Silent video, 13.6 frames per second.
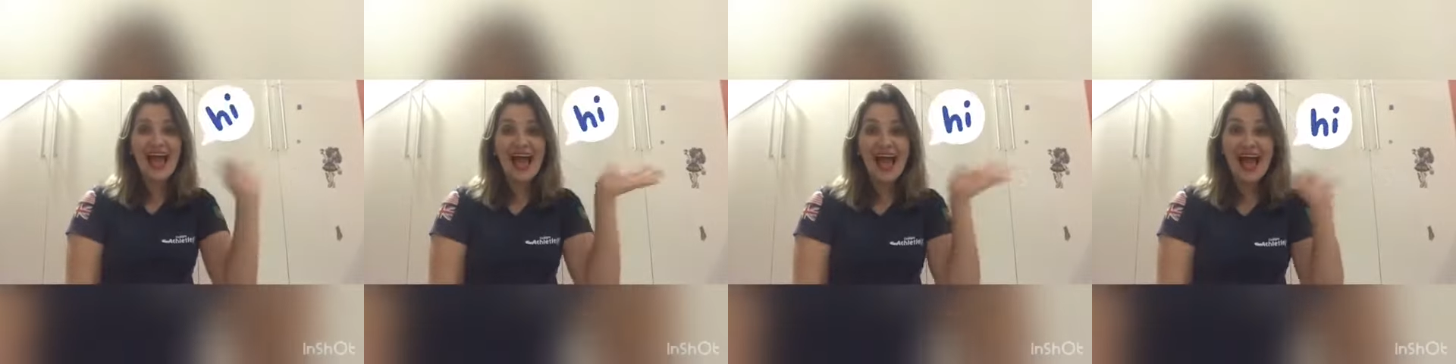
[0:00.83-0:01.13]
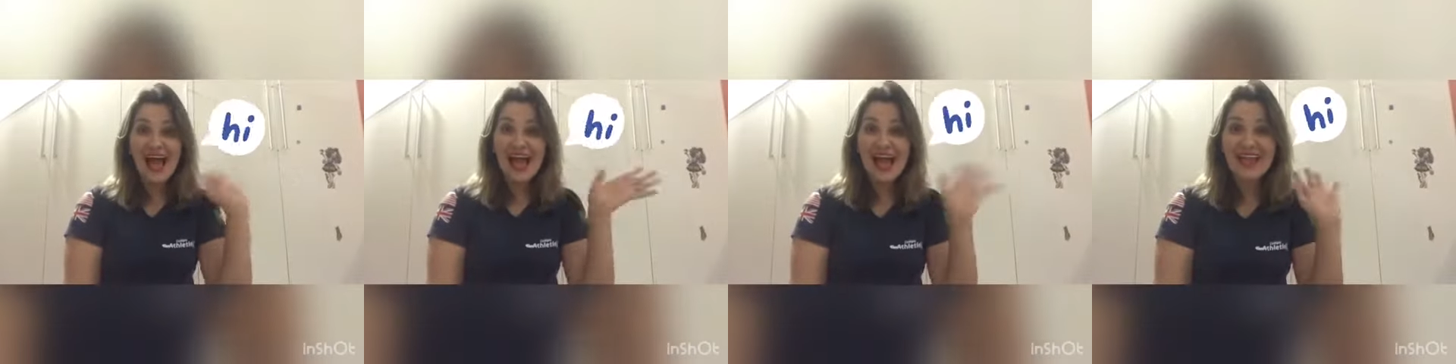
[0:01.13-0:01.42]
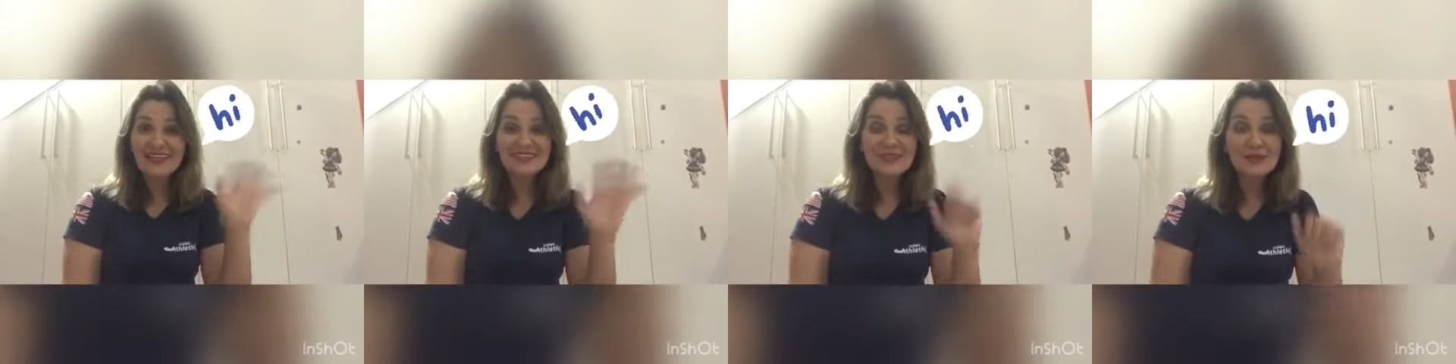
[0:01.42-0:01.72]

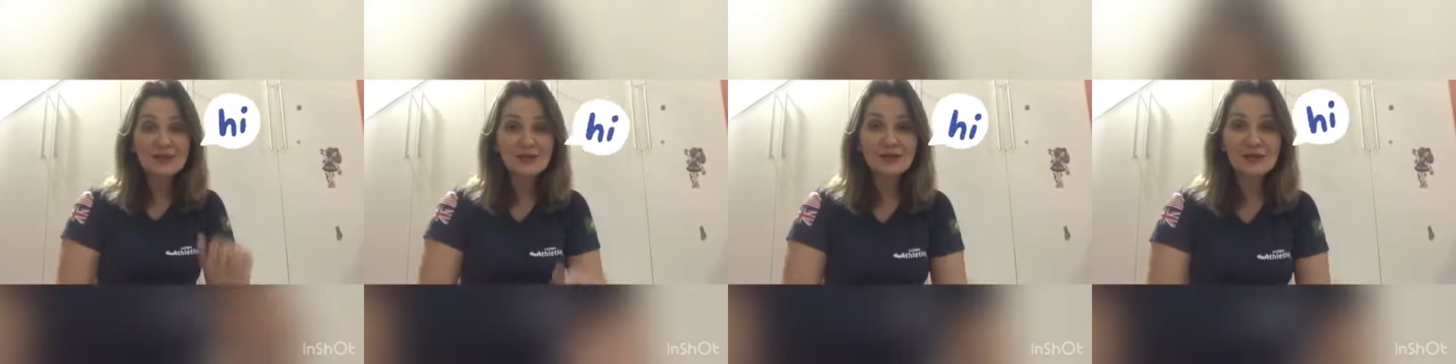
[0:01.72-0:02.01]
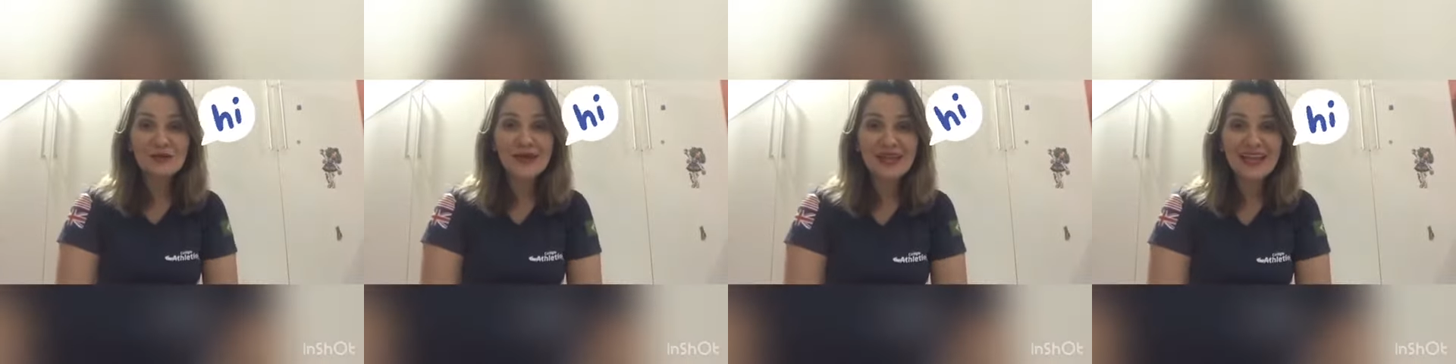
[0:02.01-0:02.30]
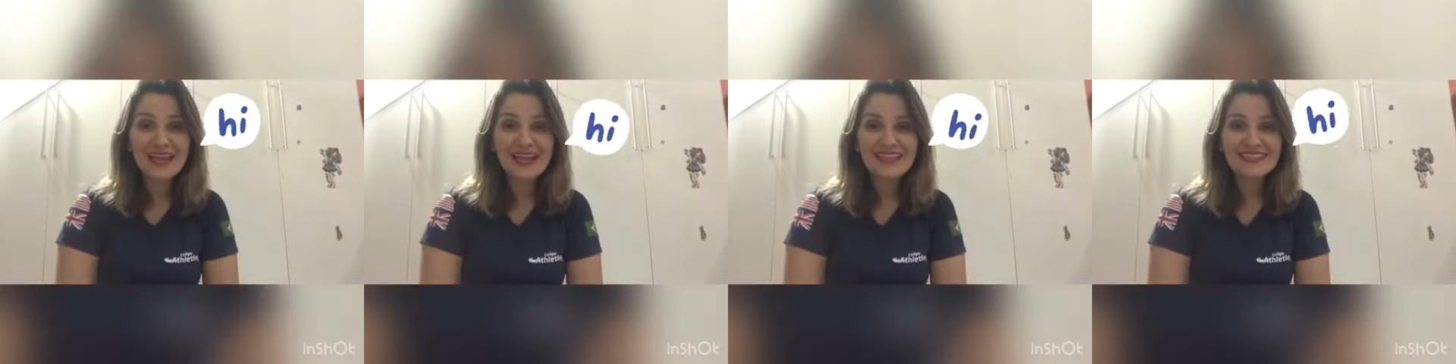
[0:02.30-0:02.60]
Hi, second
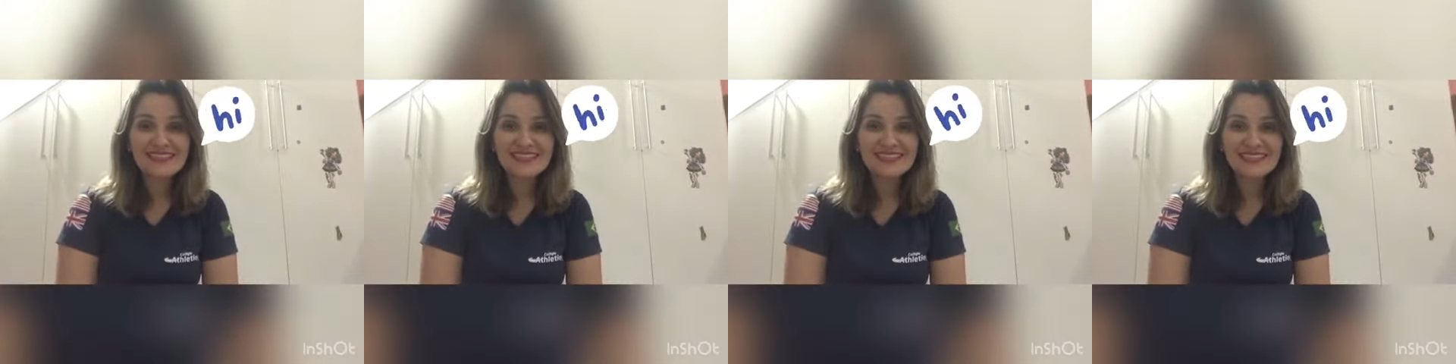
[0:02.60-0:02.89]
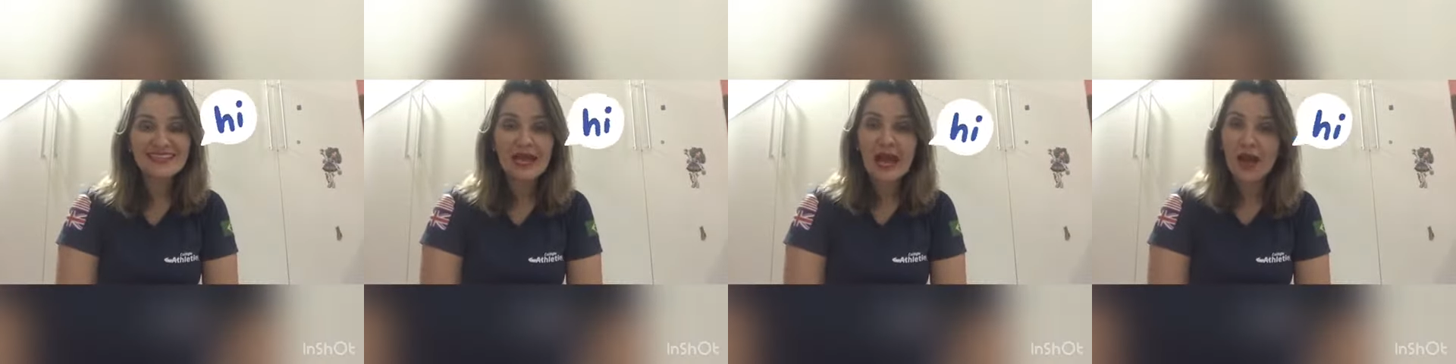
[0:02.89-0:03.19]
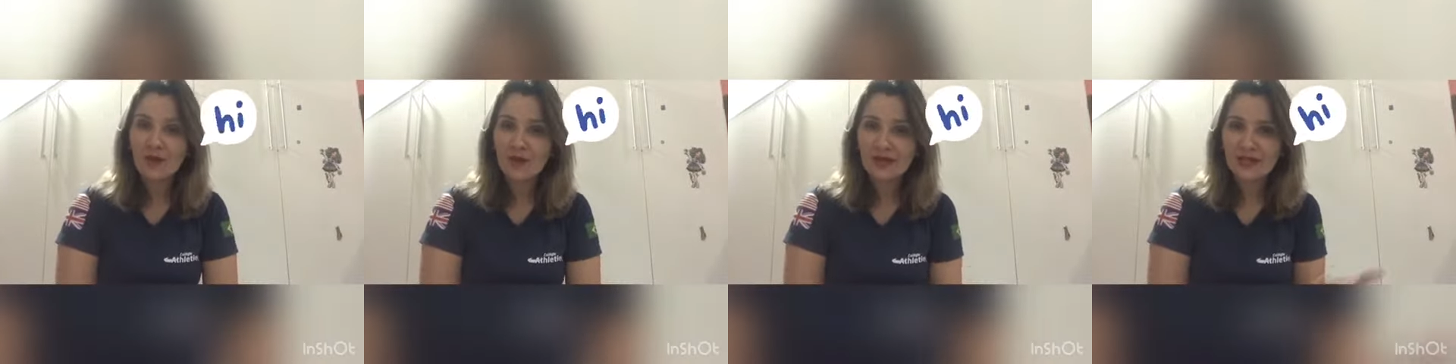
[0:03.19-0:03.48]
grade.
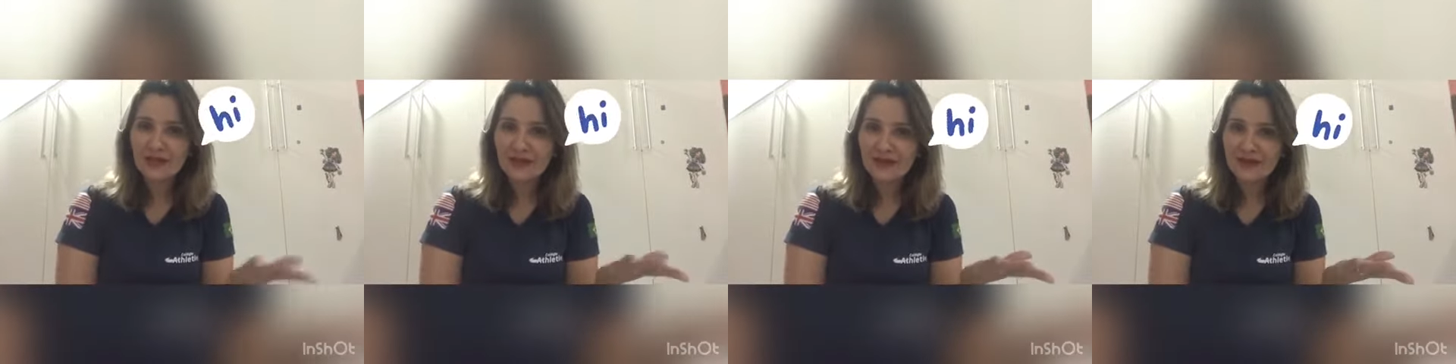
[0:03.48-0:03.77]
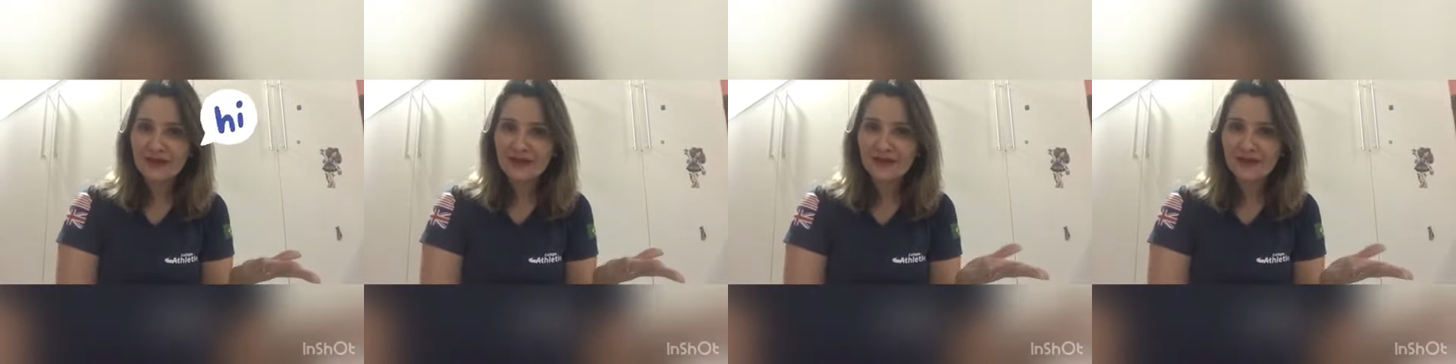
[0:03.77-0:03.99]
How are you?